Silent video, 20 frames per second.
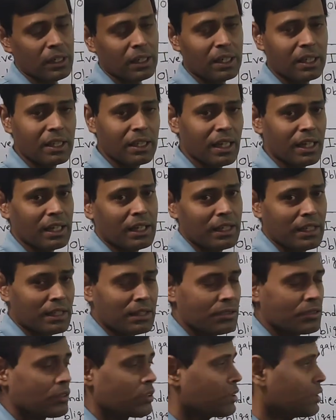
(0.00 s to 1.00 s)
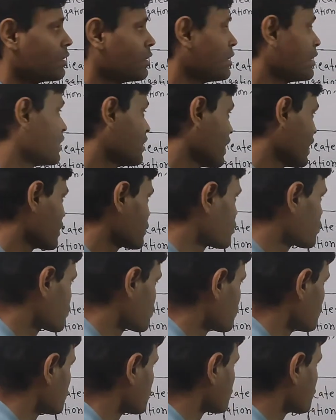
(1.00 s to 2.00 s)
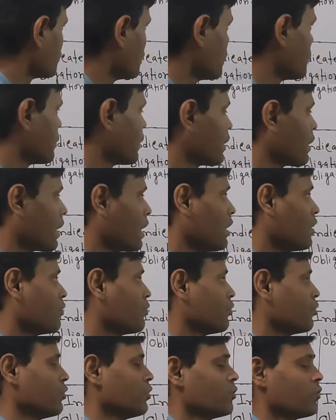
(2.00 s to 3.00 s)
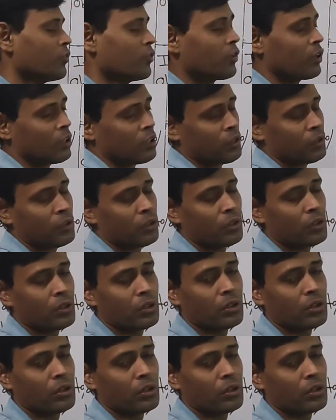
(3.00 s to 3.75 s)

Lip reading: In that case, these rules will be helpful for your